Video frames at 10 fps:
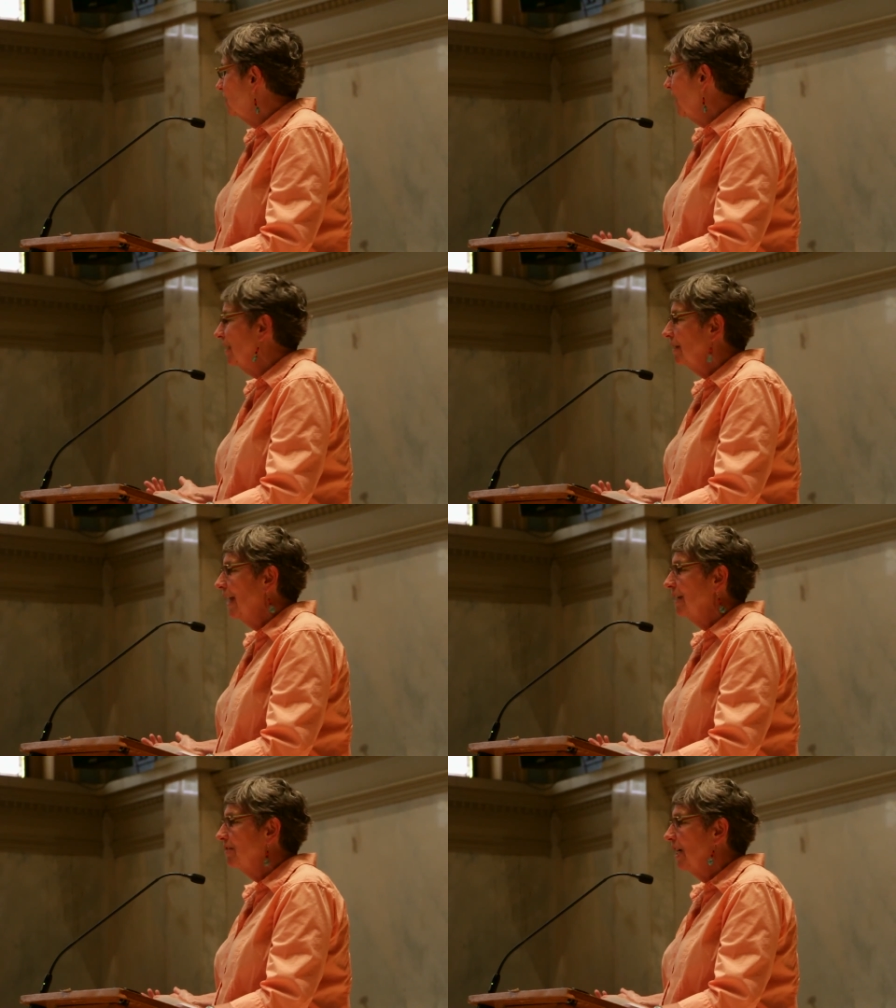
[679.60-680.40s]
spend a
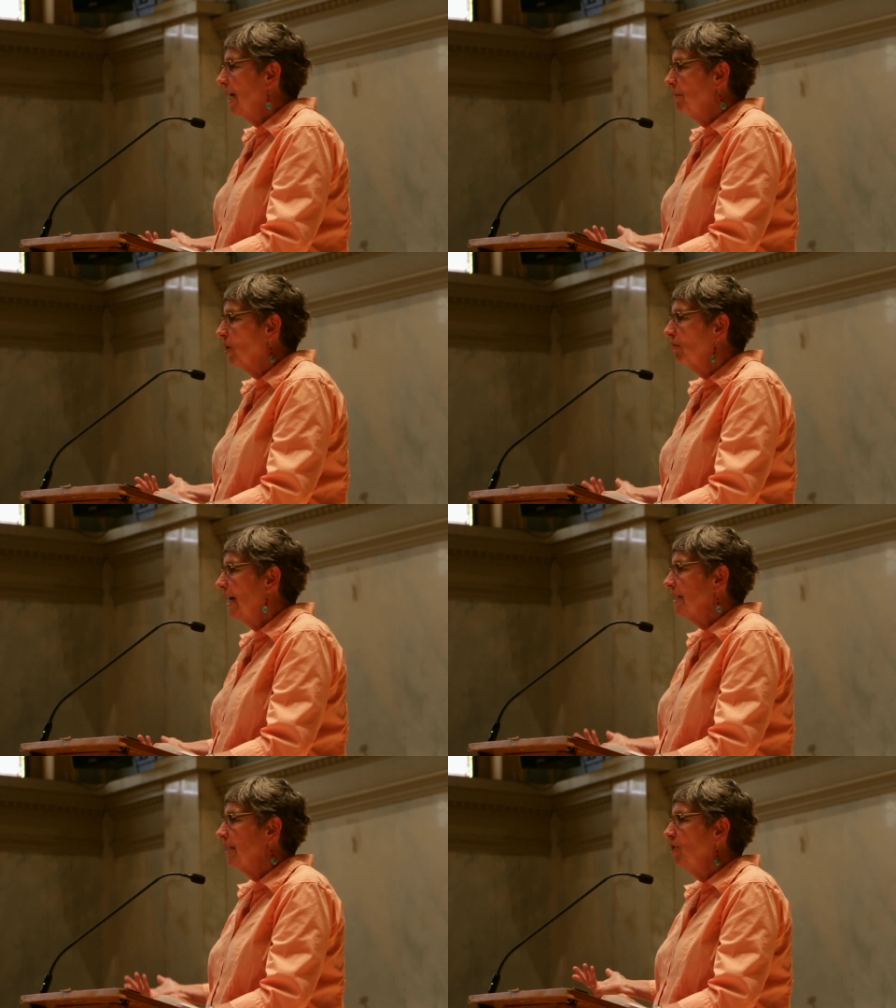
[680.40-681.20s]
lot of time
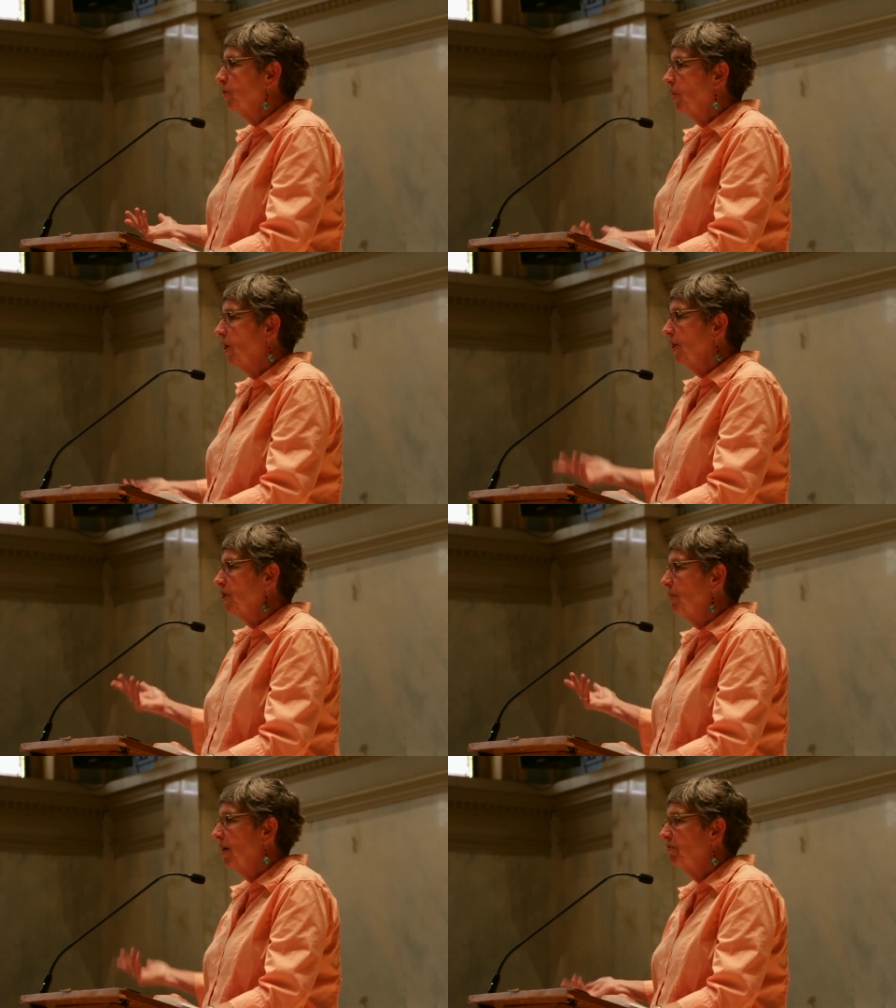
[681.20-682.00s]
harassing your
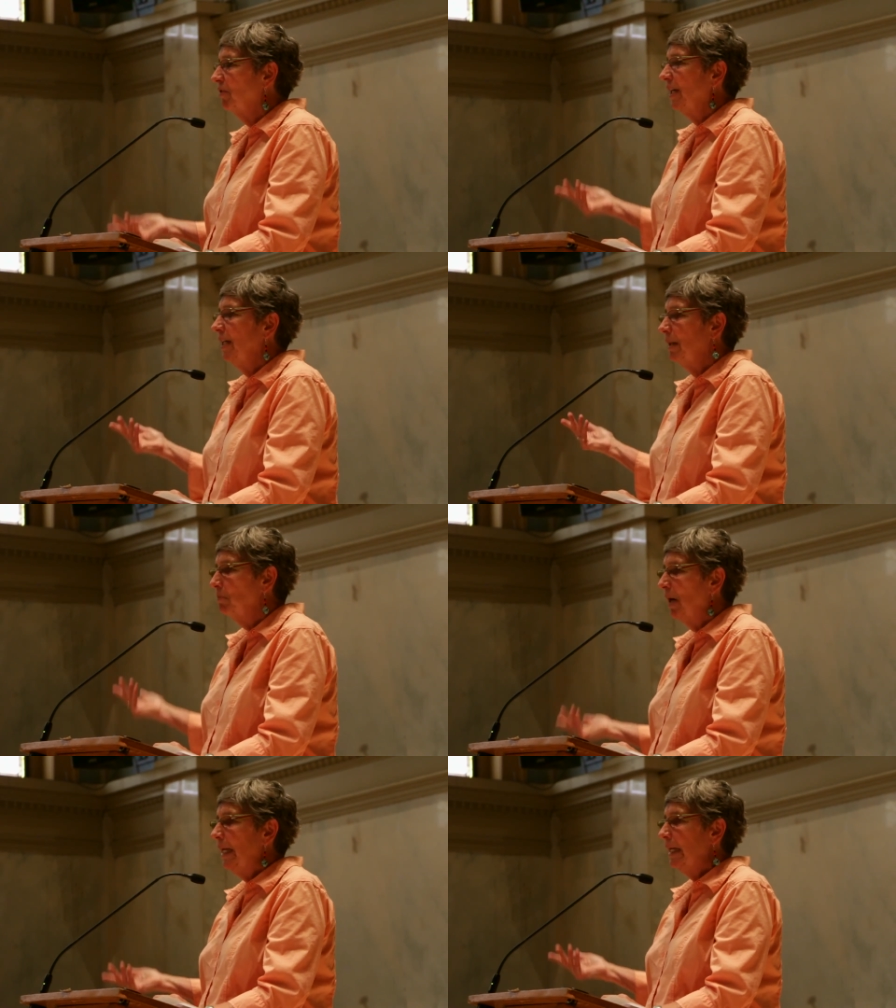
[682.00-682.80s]
partner about finding the
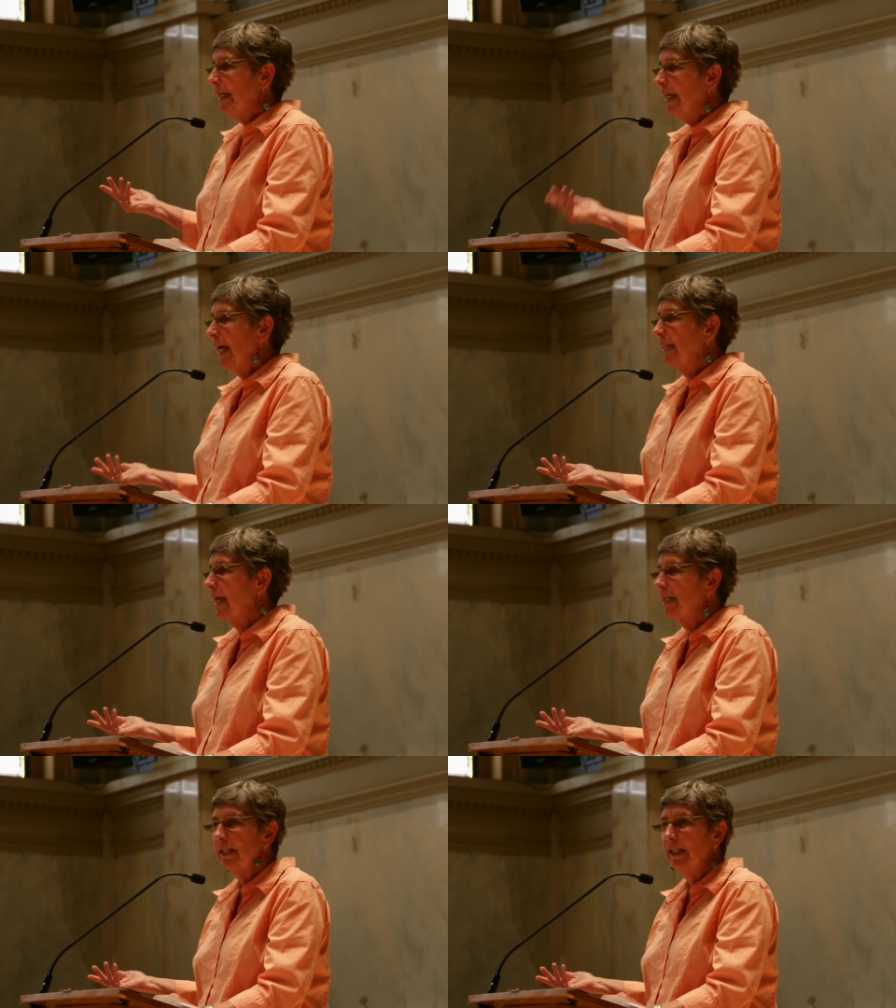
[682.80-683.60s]
money to get
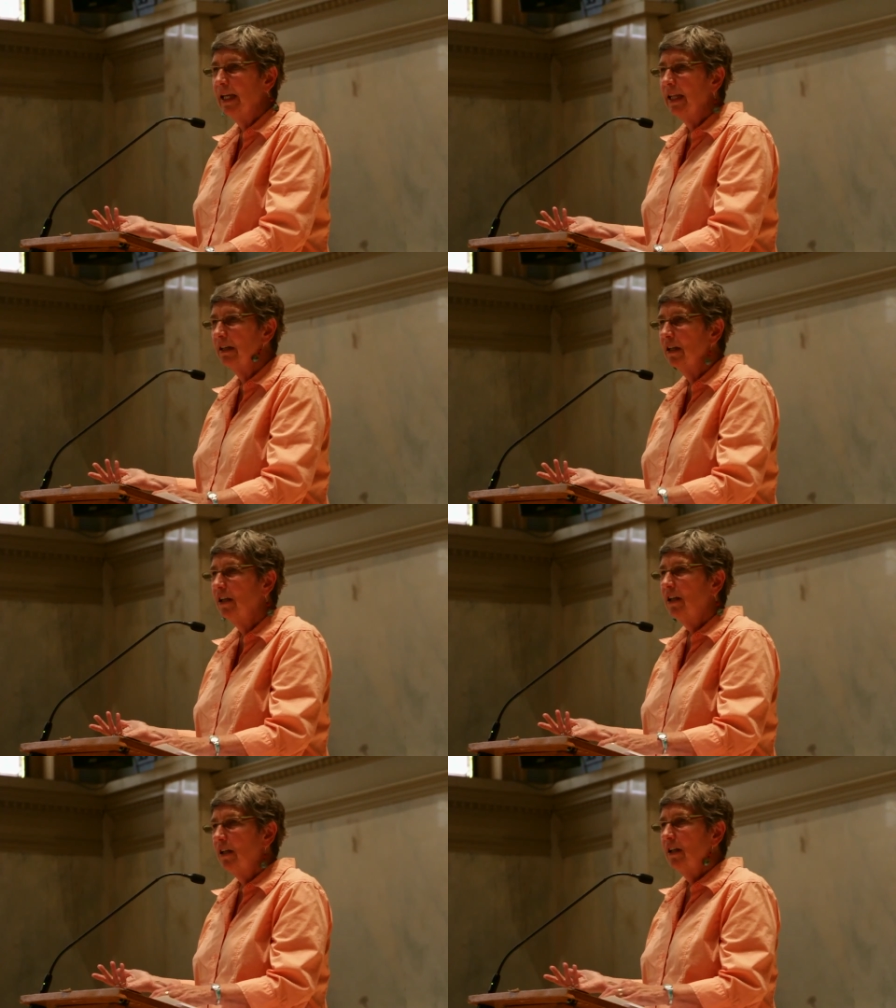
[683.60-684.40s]
that together,
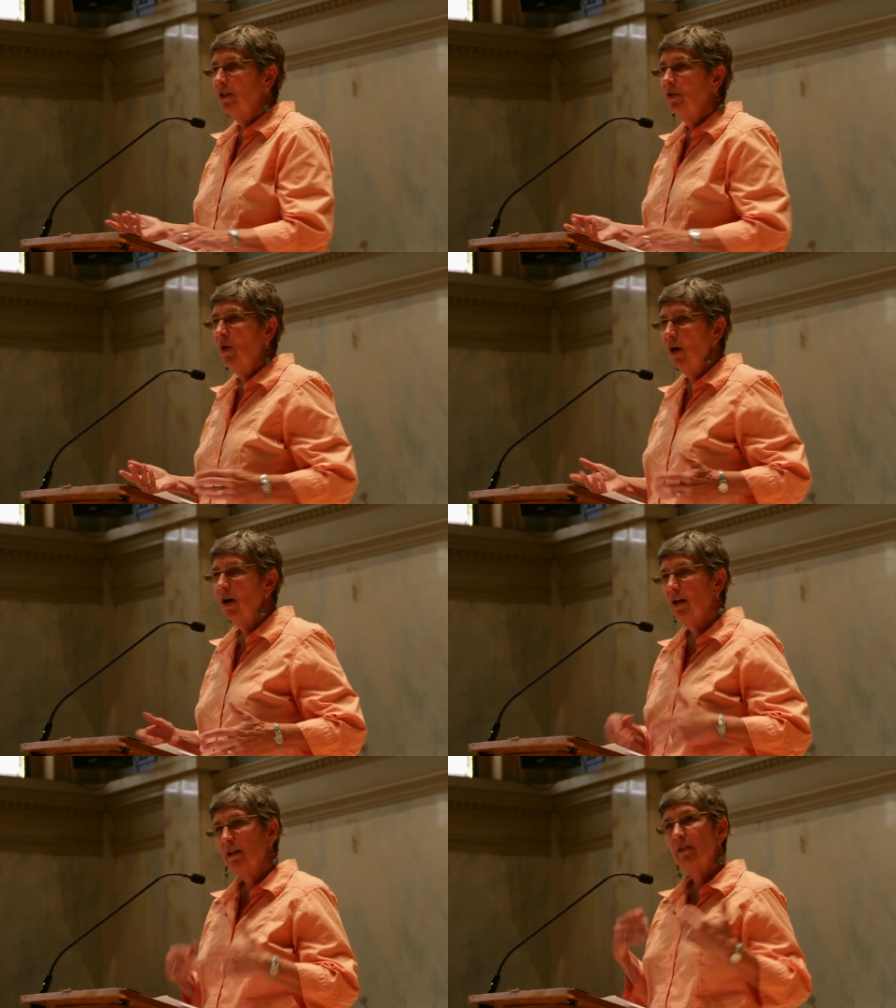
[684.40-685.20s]
you
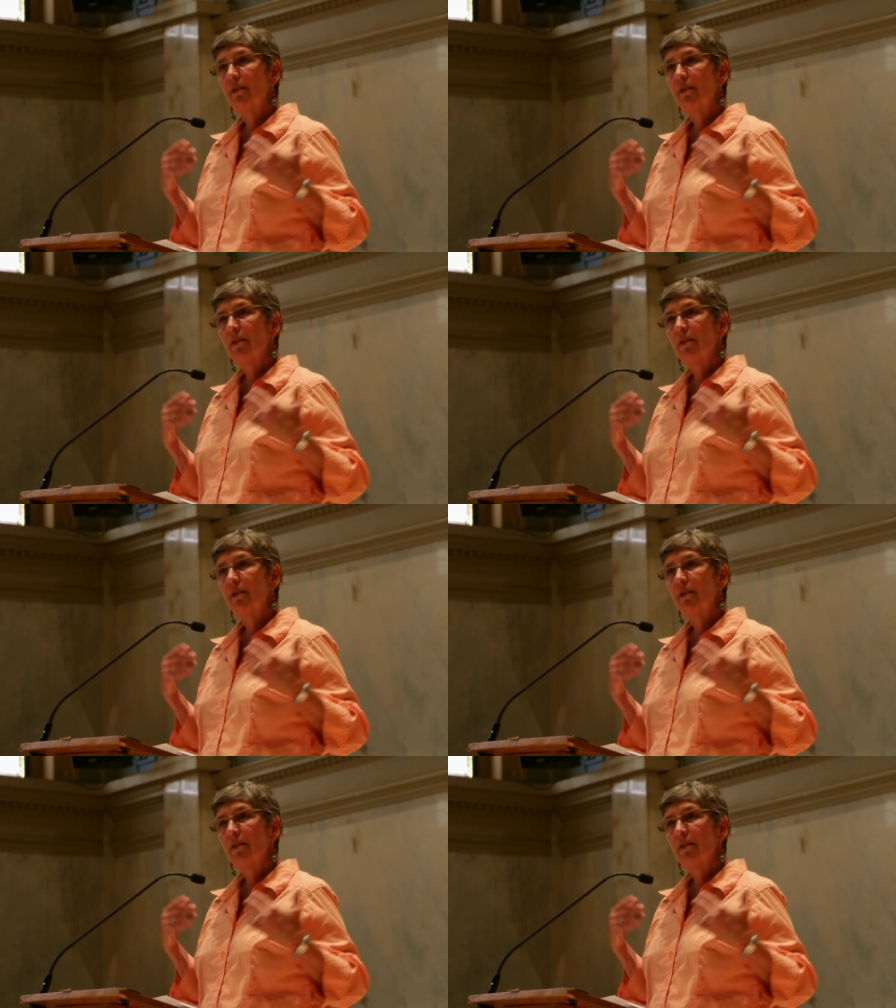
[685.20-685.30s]
are,